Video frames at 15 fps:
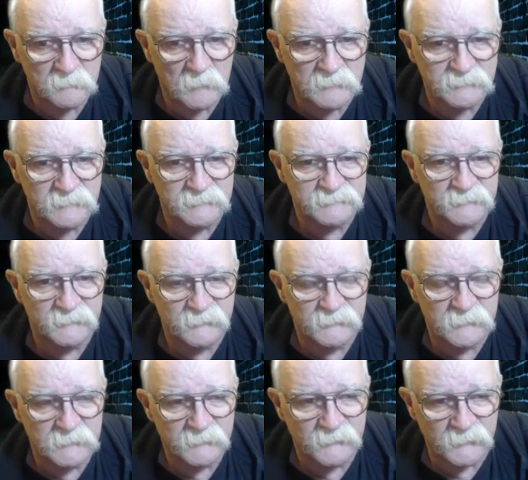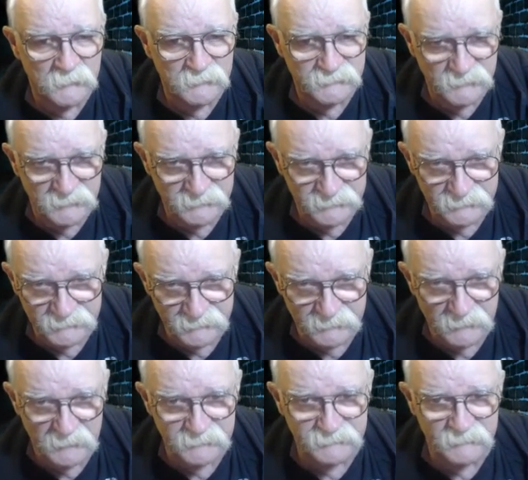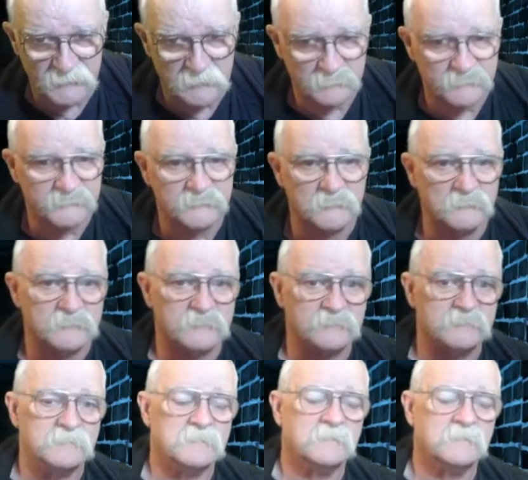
Mondays and Thursdays is the nights that I'll be doing it.